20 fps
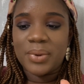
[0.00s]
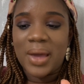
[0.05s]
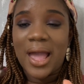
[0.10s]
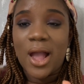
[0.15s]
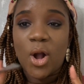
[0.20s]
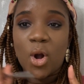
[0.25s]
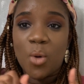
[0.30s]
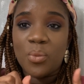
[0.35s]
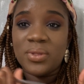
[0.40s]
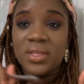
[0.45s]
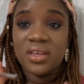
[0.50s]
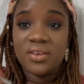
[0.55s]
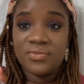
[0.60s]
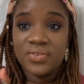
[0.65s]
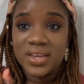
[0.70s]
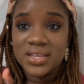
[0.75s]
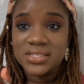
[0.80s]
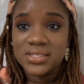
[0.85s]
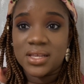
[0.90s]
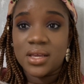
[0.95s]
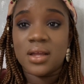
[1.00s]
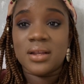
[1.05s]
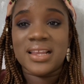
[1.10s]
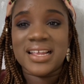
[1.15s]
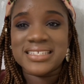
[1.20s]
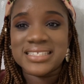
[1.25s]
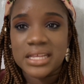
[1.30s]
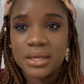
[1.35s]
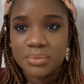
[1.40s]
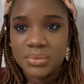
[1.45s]
I hope they fixed it,
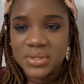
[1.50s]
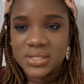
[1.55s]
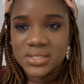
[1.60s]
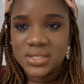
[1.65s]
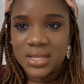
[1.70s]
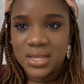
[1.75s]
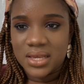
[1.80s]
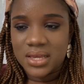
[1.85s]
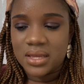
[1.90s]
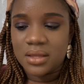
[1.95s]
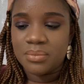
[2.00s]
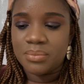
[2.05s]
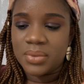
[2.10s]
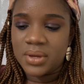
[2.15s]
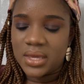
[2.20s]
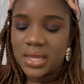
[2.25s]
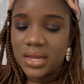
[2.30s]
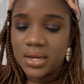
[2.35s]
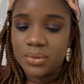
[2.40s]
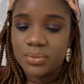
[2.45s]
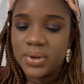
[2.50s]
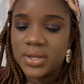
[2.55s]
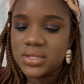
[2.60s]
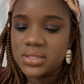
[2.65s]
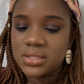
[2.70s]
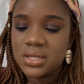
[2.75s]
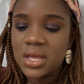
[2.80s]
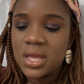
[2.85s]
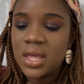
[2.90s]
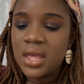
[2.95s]
unless I'm mistaken. But
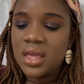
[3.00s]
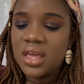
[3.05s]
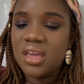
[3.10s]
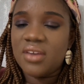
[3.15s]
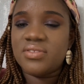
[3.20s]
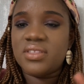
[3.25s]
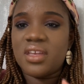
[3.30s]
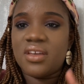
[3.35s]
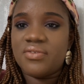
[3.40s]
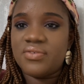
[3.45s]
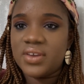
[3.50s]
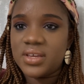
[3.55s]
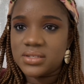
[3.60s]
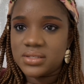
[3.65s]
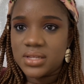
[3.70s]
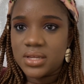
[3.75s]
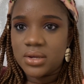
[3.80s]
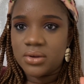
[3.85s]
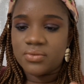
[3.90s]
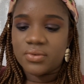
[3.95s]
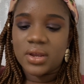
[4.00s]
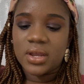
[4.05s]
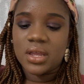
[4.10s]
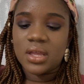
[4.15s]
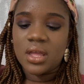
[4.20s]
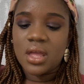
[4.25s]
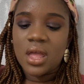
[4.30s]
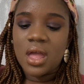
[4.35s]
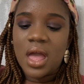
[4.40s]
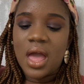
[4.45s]
anyways, if they fixed it,
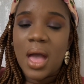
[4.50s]
great.